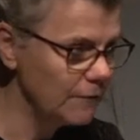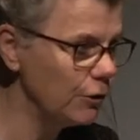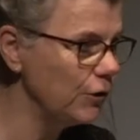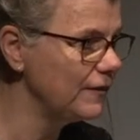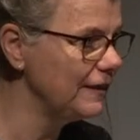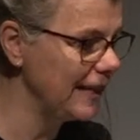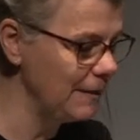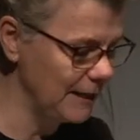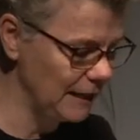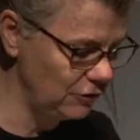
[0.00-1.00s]
First an
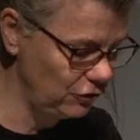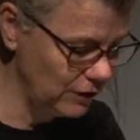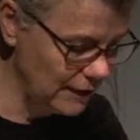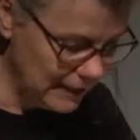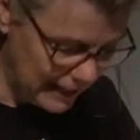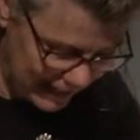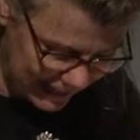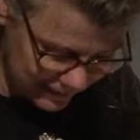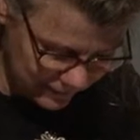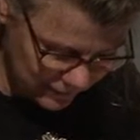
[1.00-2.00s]
image
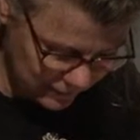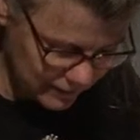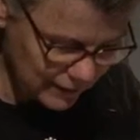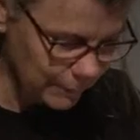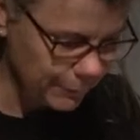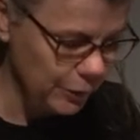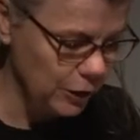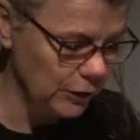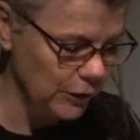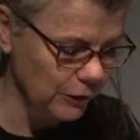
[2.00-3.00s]
and a
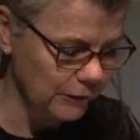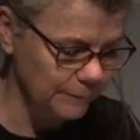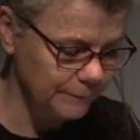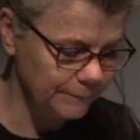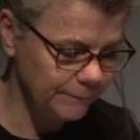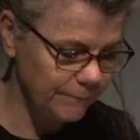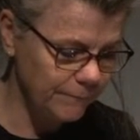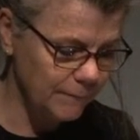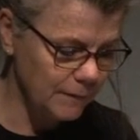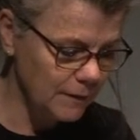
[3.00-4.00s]
prologue.
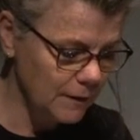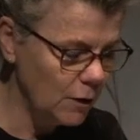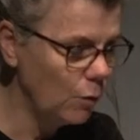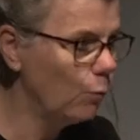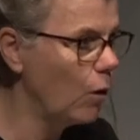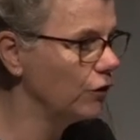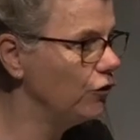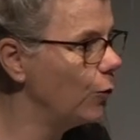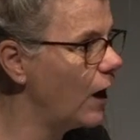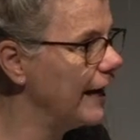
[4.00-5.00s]
What
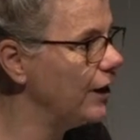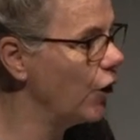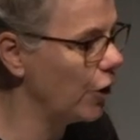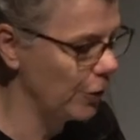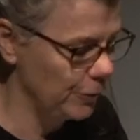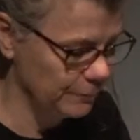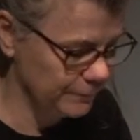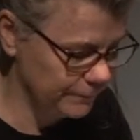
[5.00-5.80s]
do I know?